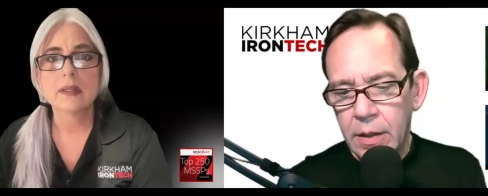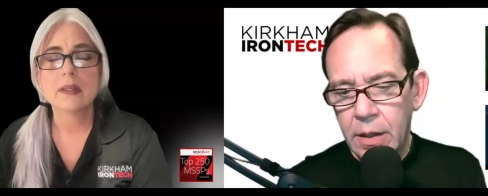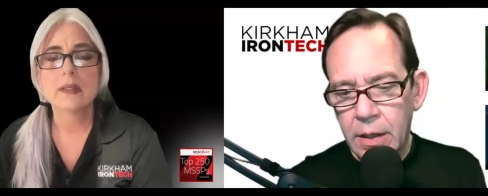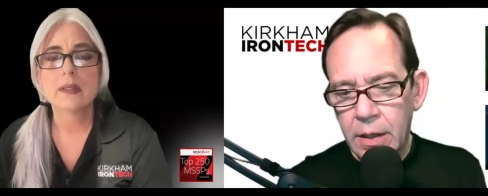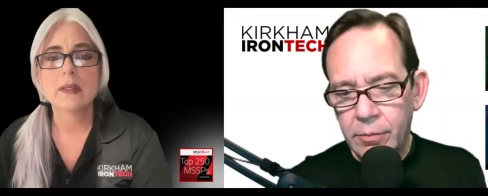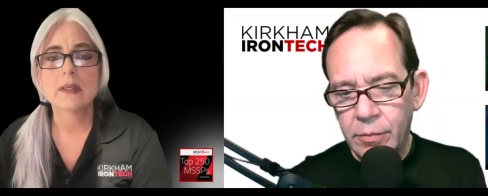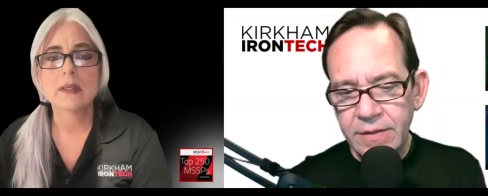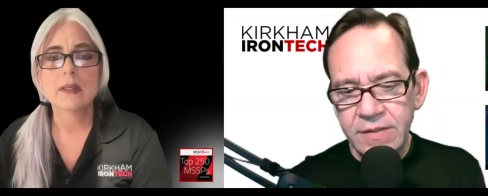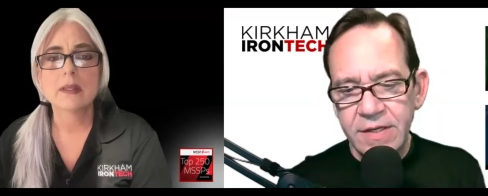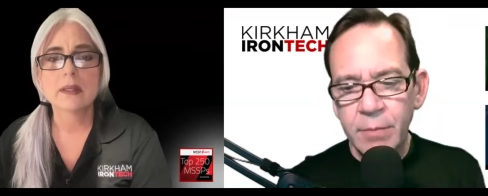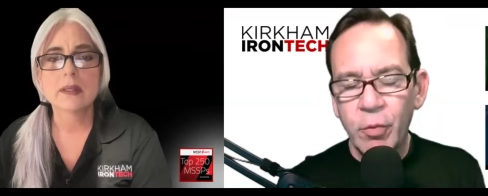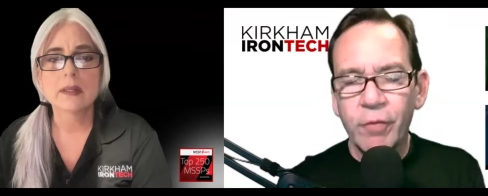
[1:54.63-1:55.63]
Speaker 1: Uh, but the
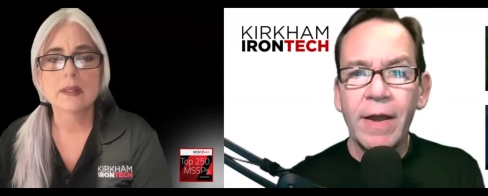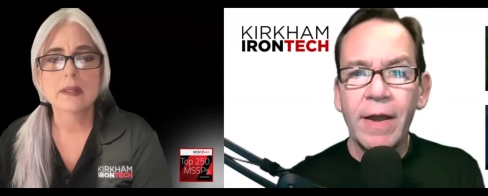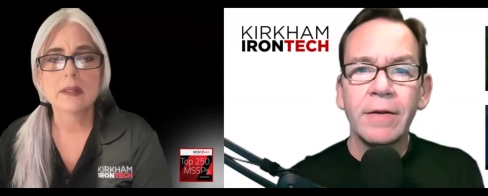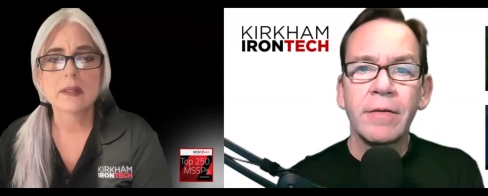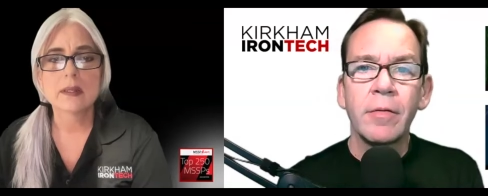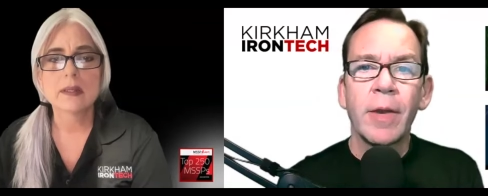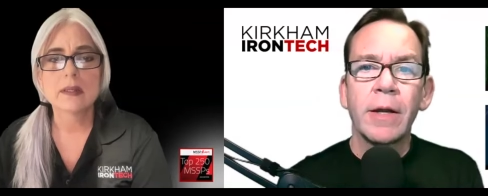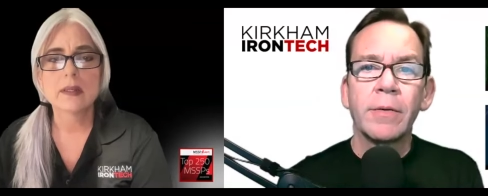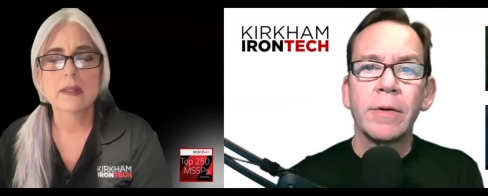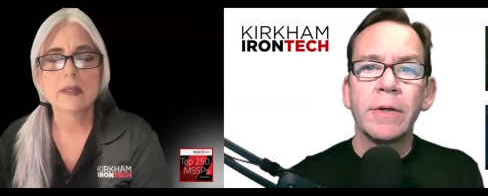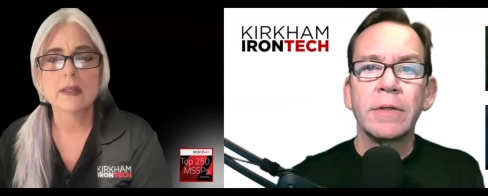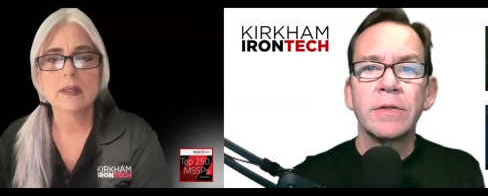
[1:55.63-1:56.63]
simple fact of the
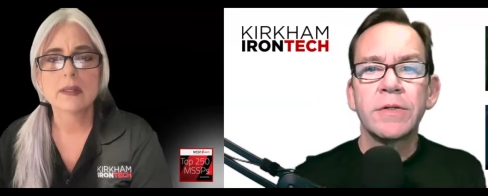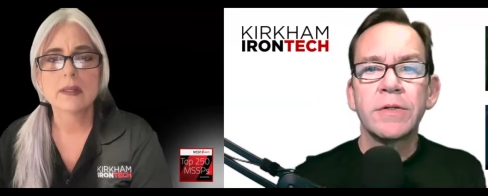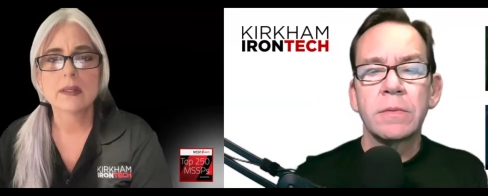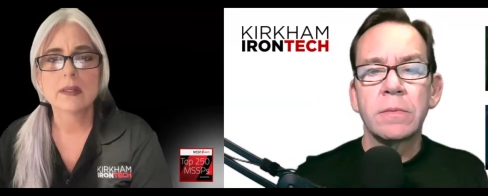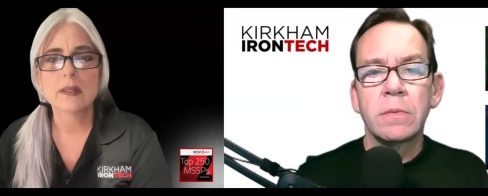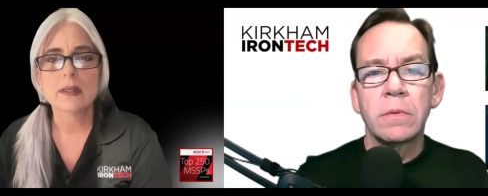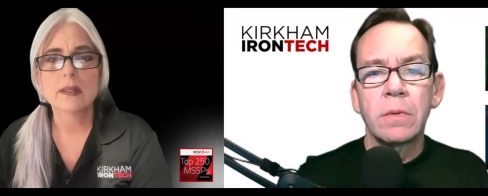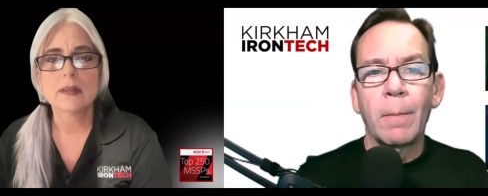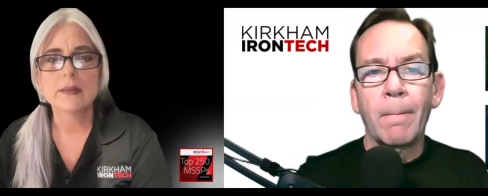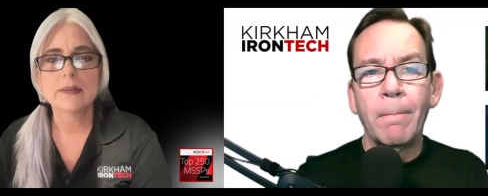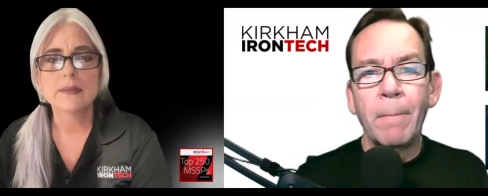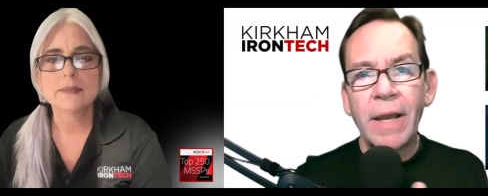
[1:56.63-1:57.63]
matter is,
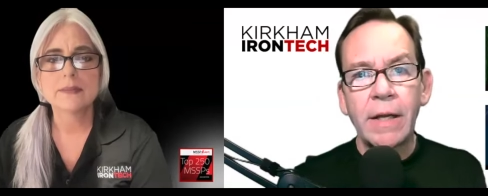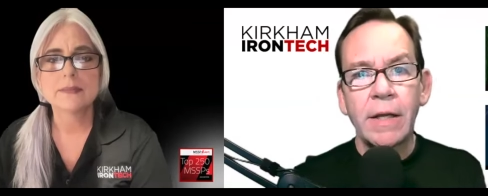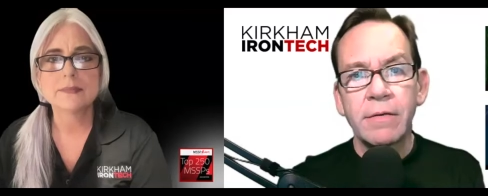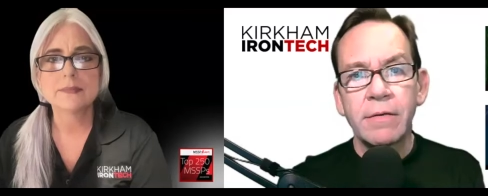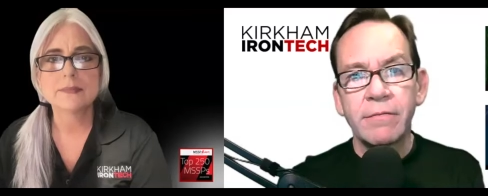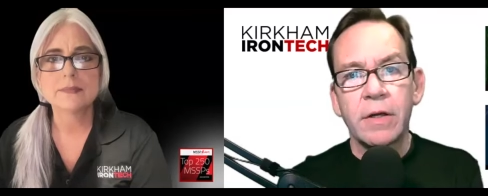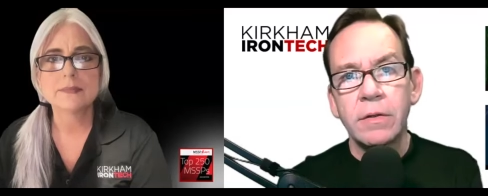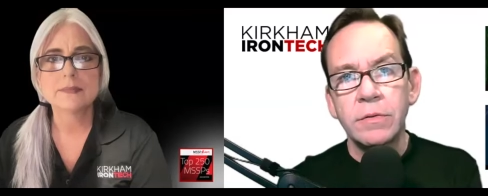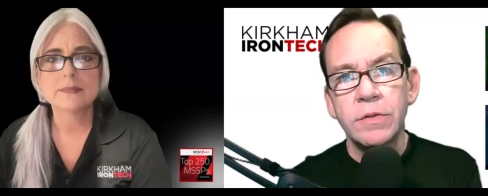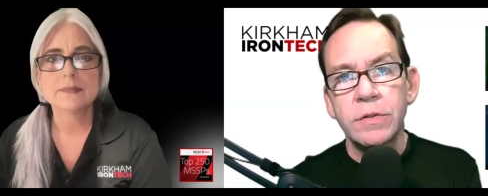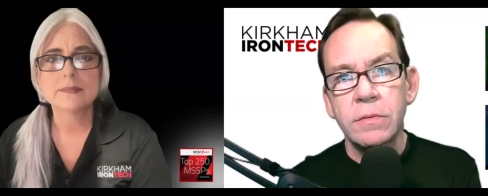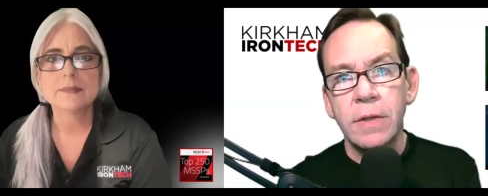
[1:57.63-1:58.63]
many of
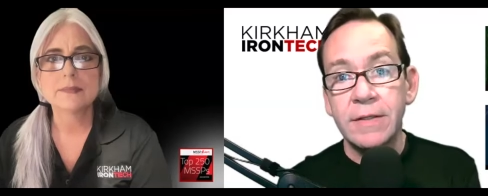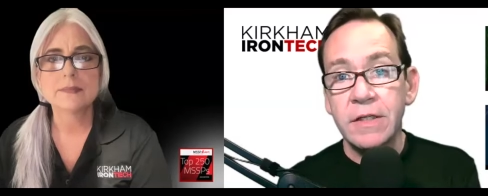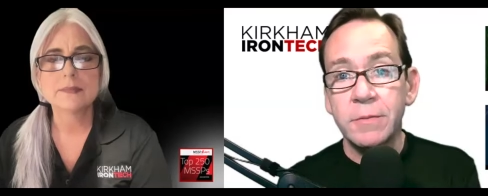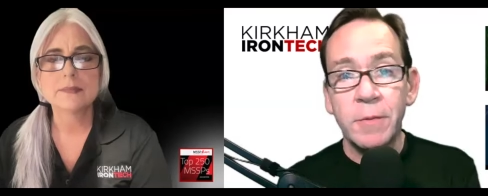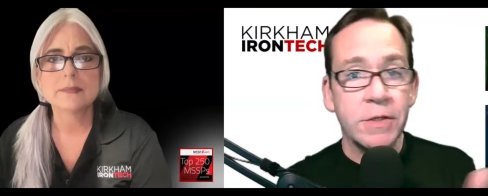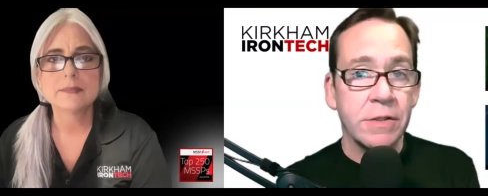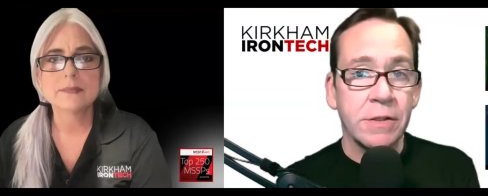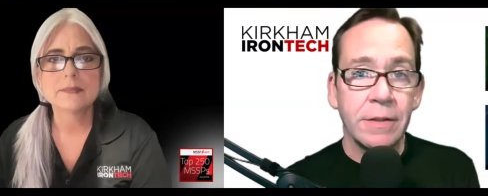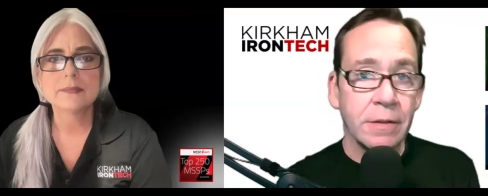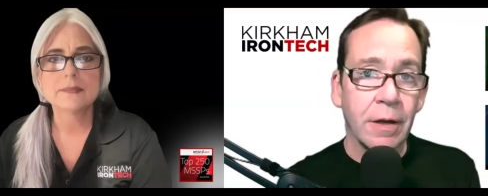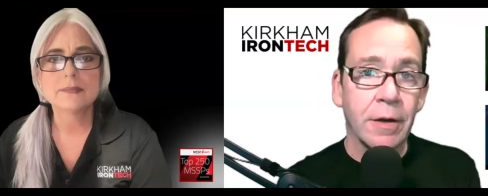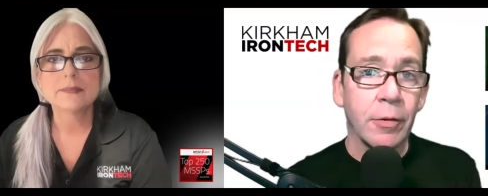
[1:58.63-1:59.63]
those, especially like a